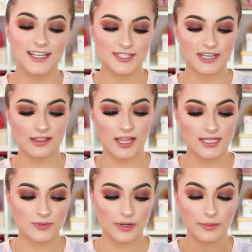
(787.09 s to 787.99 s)
So now the
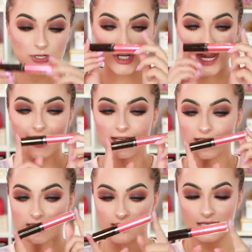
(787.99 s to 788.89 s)
last one I'm going to try
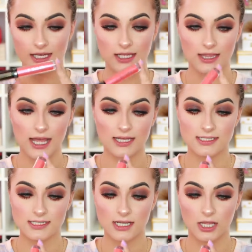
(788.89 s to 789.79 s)
is the
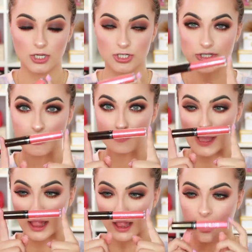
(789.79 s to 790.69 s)
last color
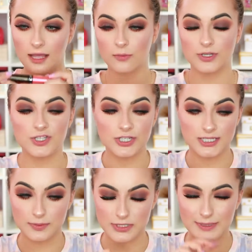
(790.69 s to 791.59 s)
Spell, which
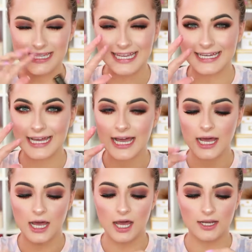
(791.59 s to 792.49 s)
is supposed to be like
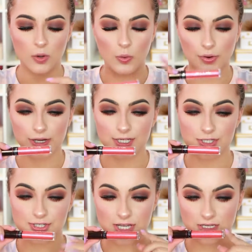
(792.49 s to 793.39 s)
an
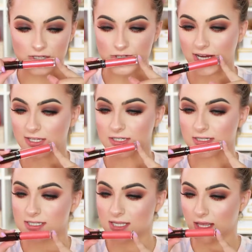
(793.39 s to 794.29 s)
orange that
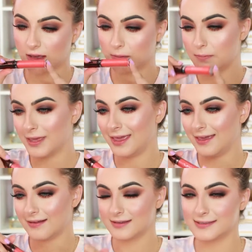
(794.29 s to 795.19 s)
changes to like
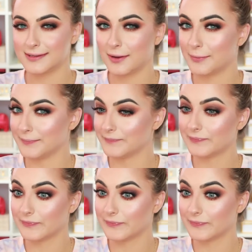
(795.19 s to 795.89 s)
pink, so